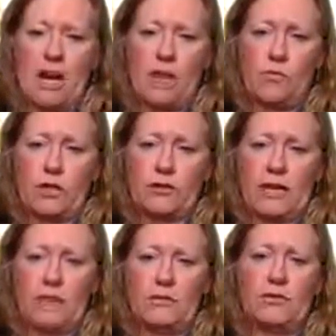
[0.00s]
workers,
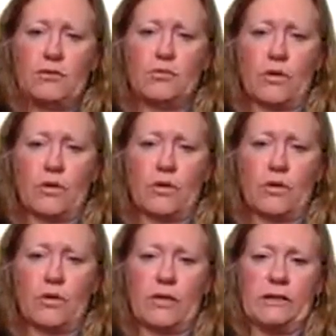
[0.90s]
anyone who's working
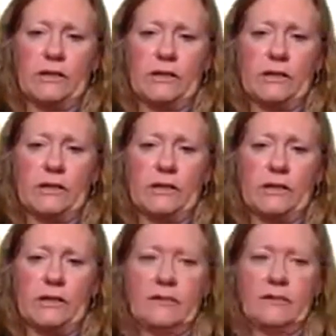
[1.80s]
in
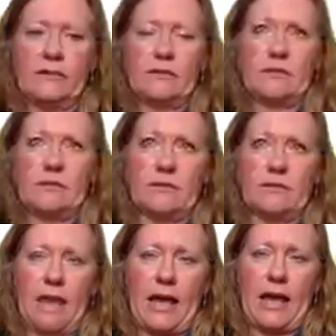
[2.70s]

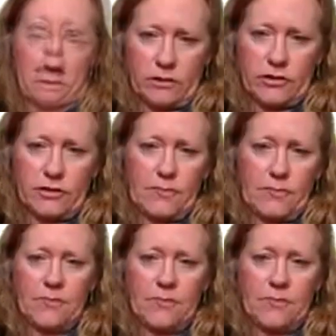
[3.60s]
agriculture
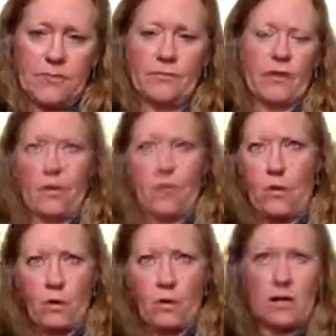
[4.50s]
or
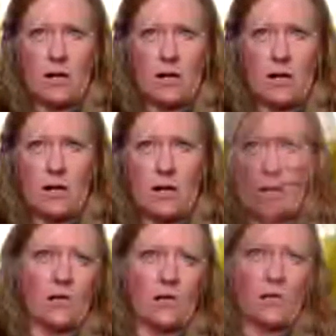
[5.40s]
horticulture
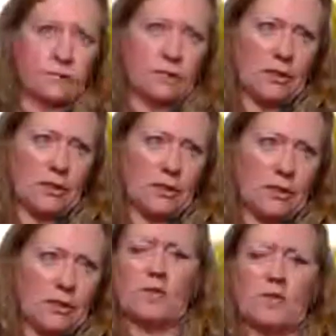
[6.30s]
or
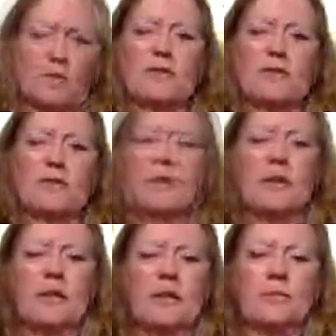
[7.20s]
greenhouses,
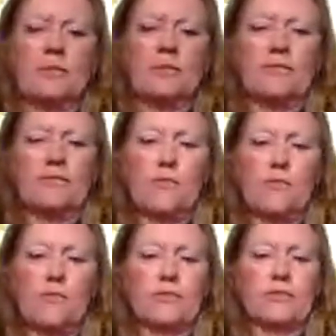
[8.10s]
to protect farm
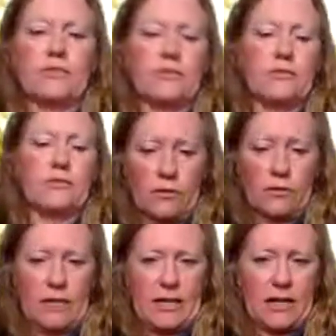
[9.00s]
workers or
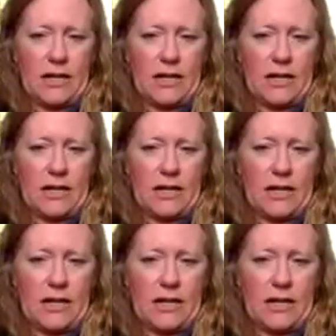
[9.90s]
any kind of applicator